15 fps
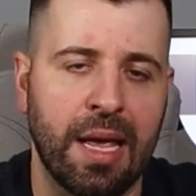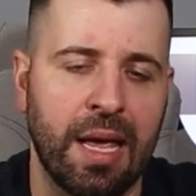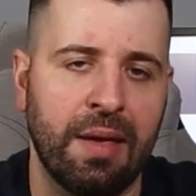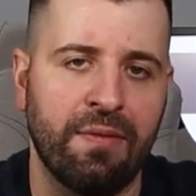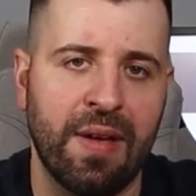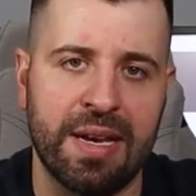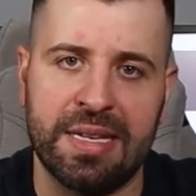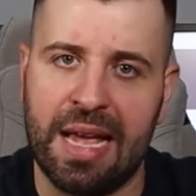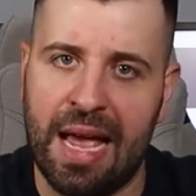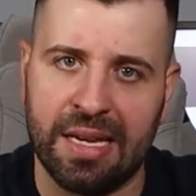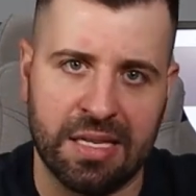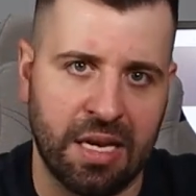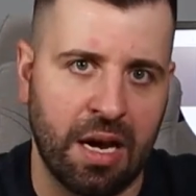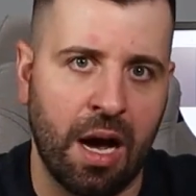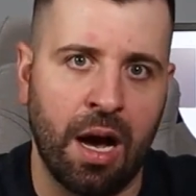a
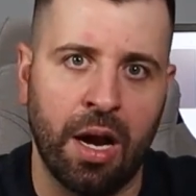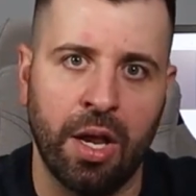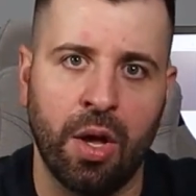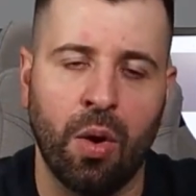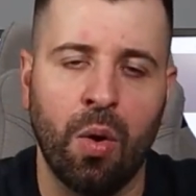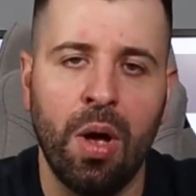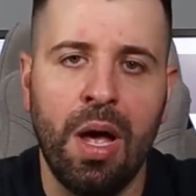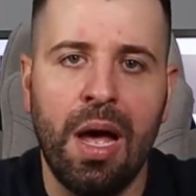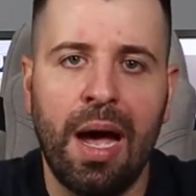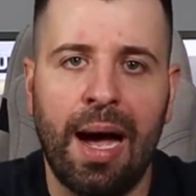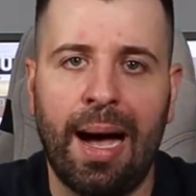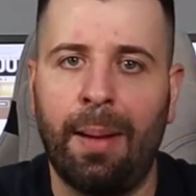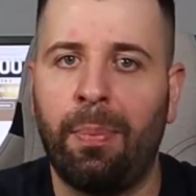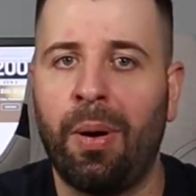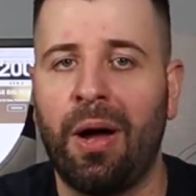fantastic audio
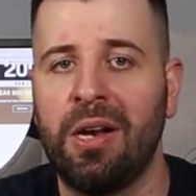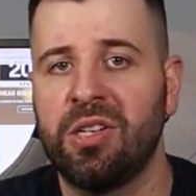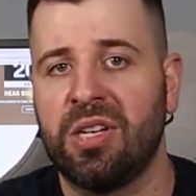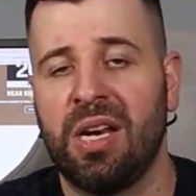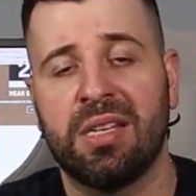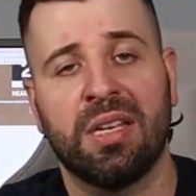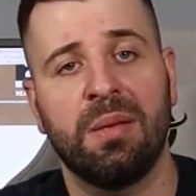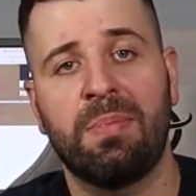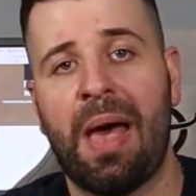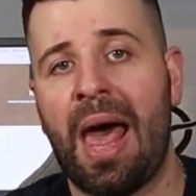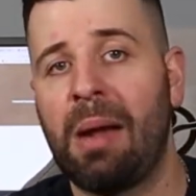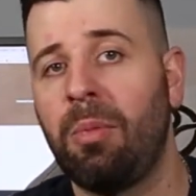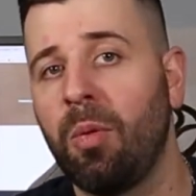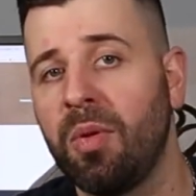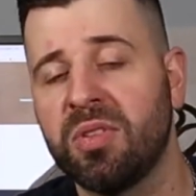uh, punch, and it's
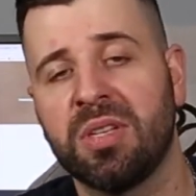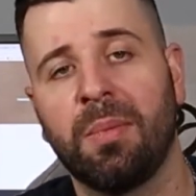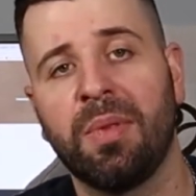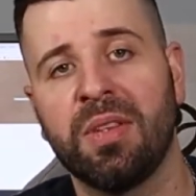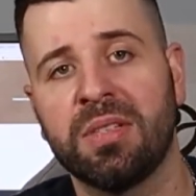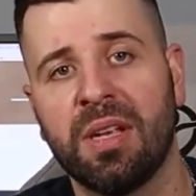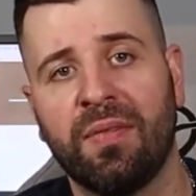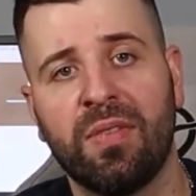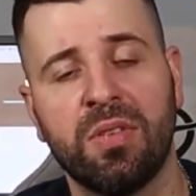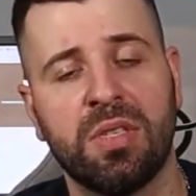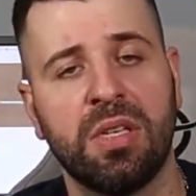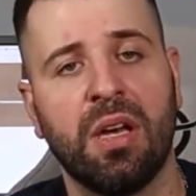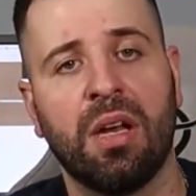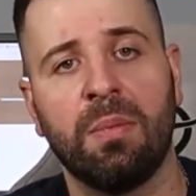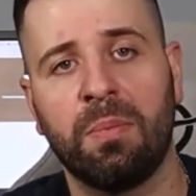compatible with some of the stuff you
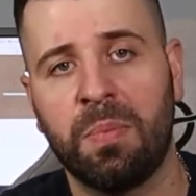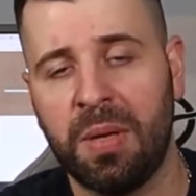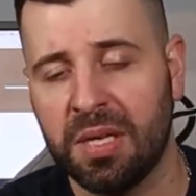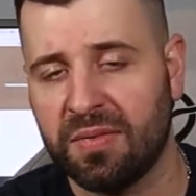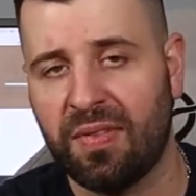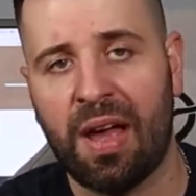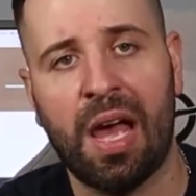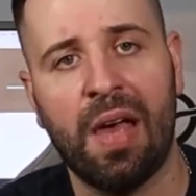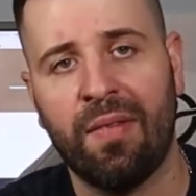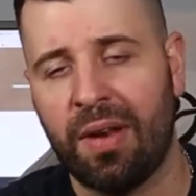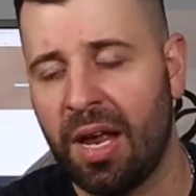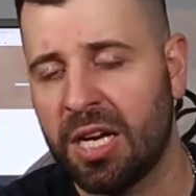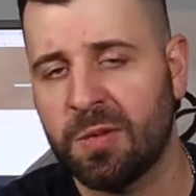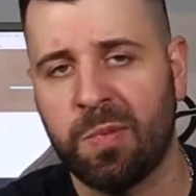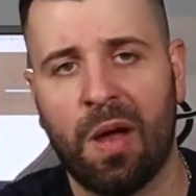see on PS5
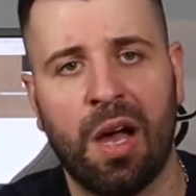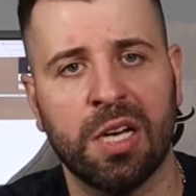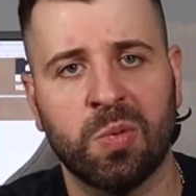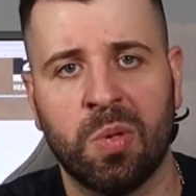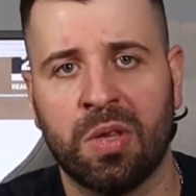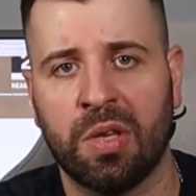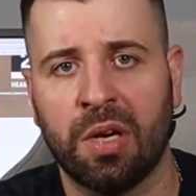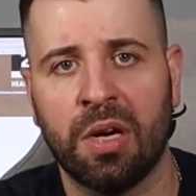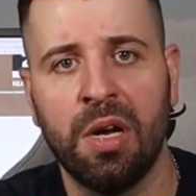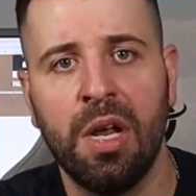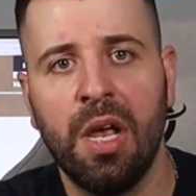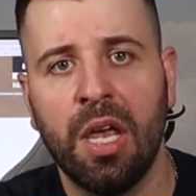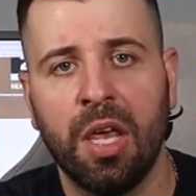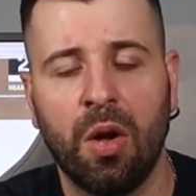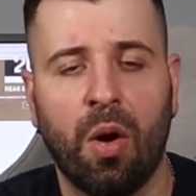and Xbox with their
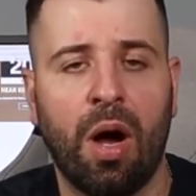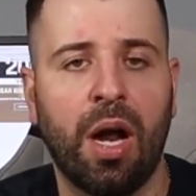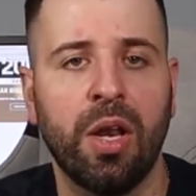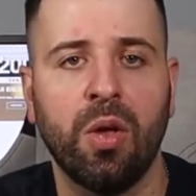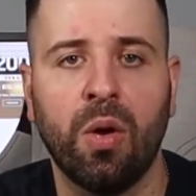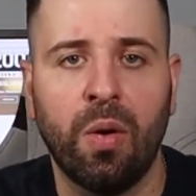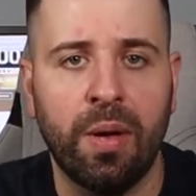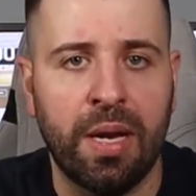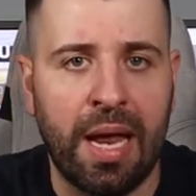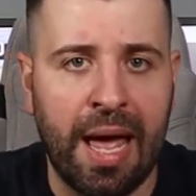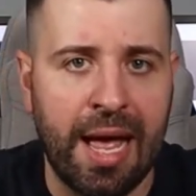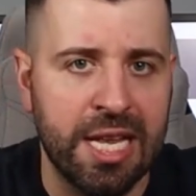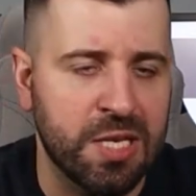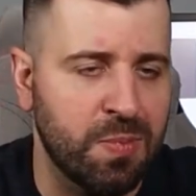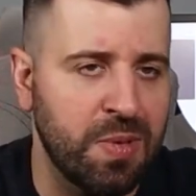you know audio
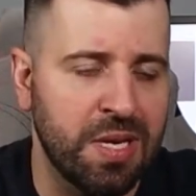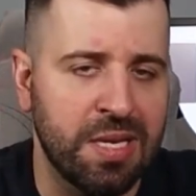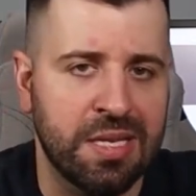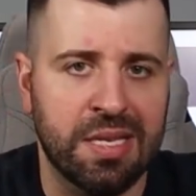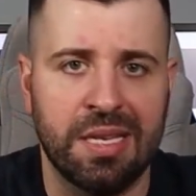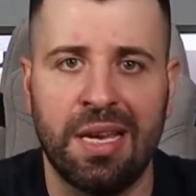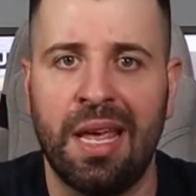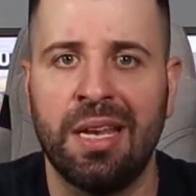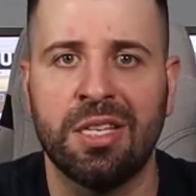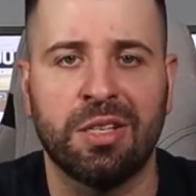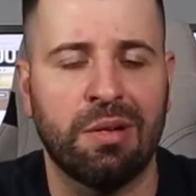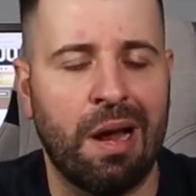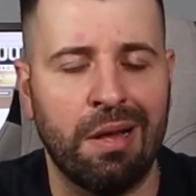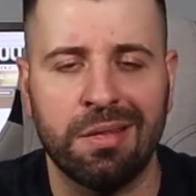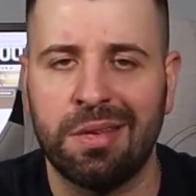enhancements and, and
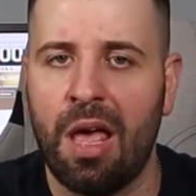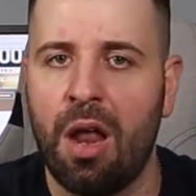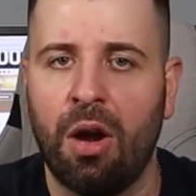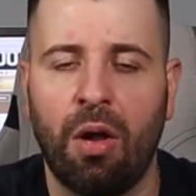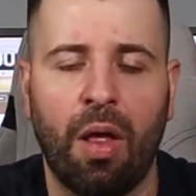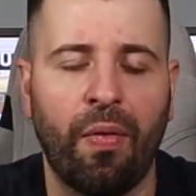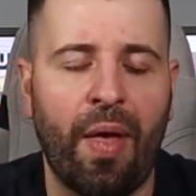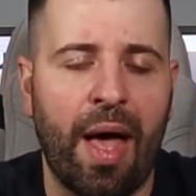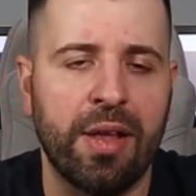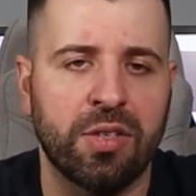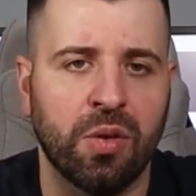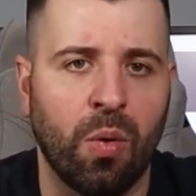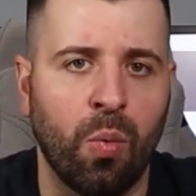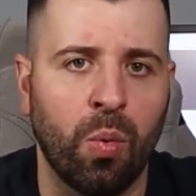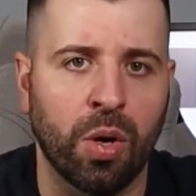surround sound and all that.
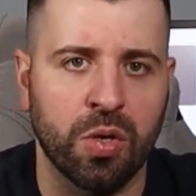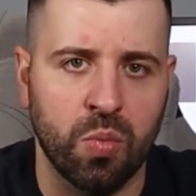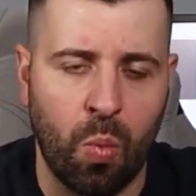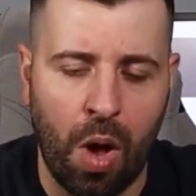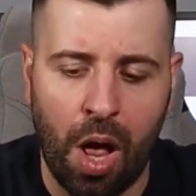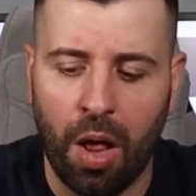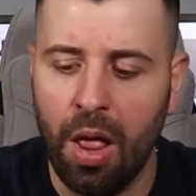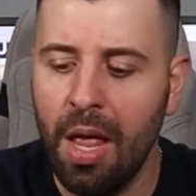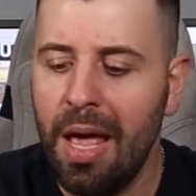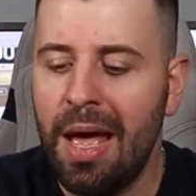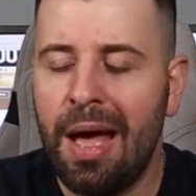So it works well.